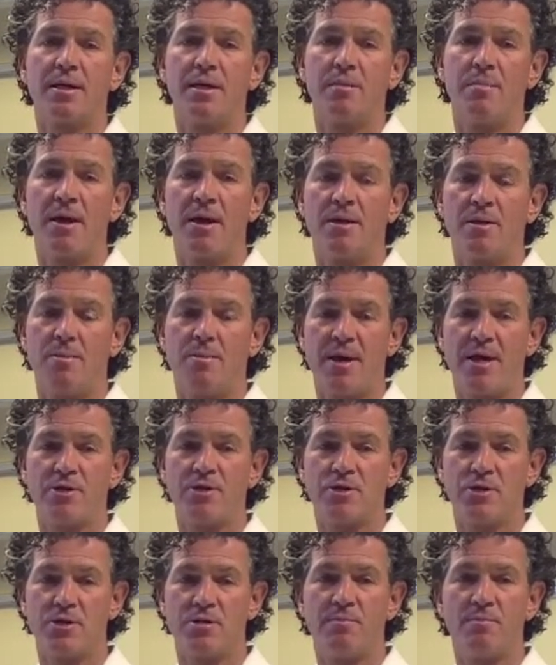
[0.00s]
can make the
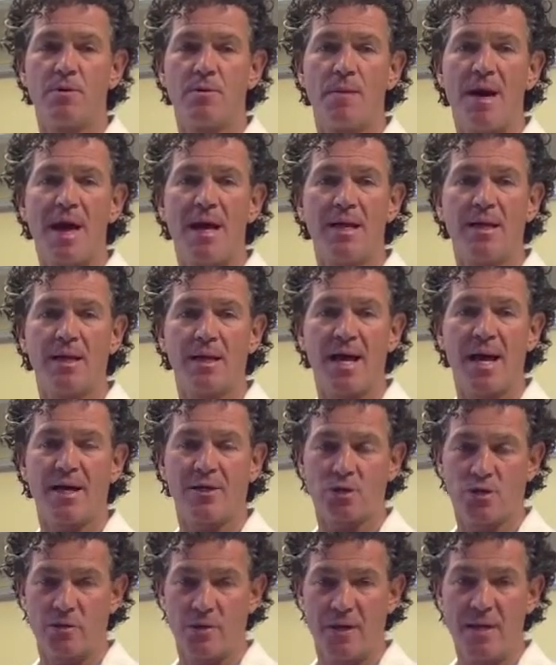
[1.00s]
patient symptomatic and
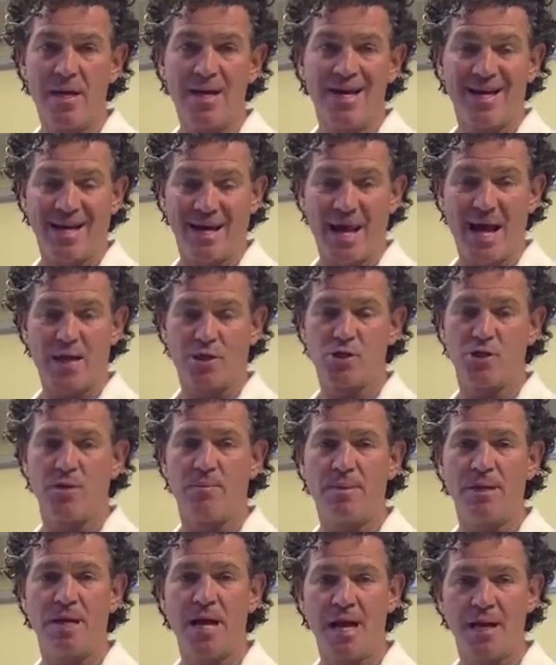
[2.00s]
can actually
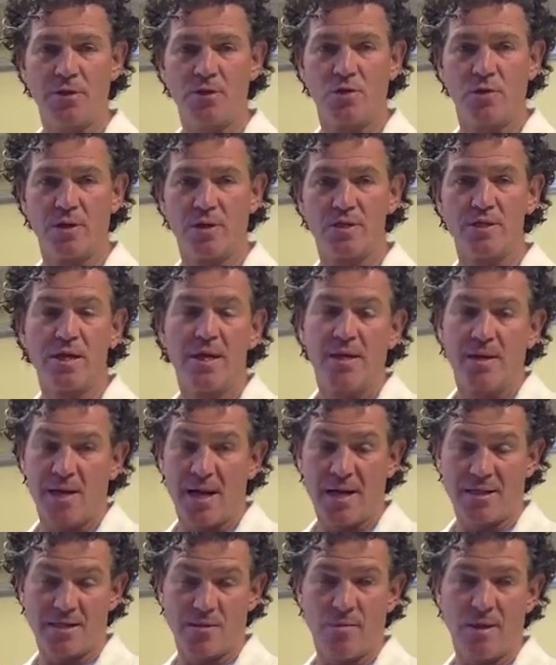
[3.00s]
be dangerous,
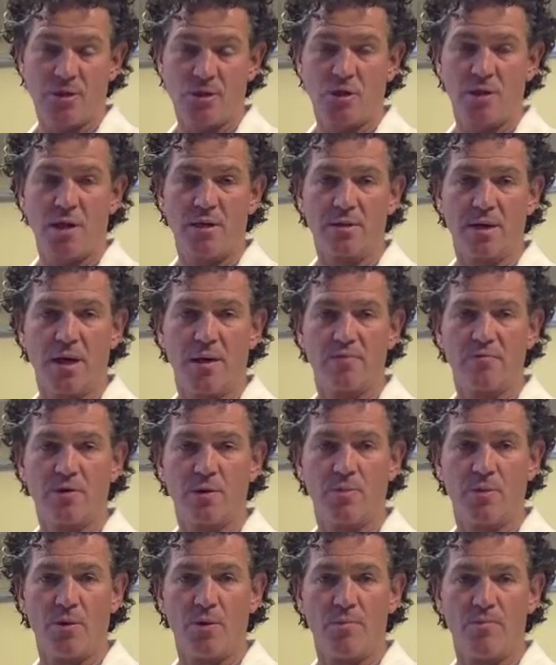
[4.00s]
not to mention
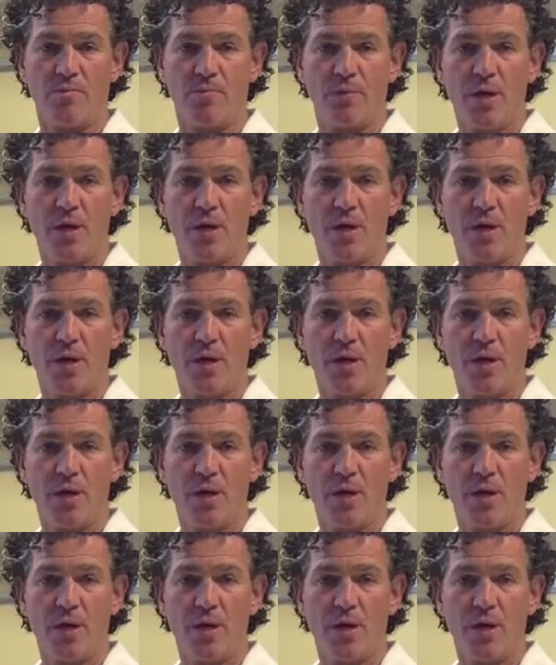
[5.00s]
uncomfortable.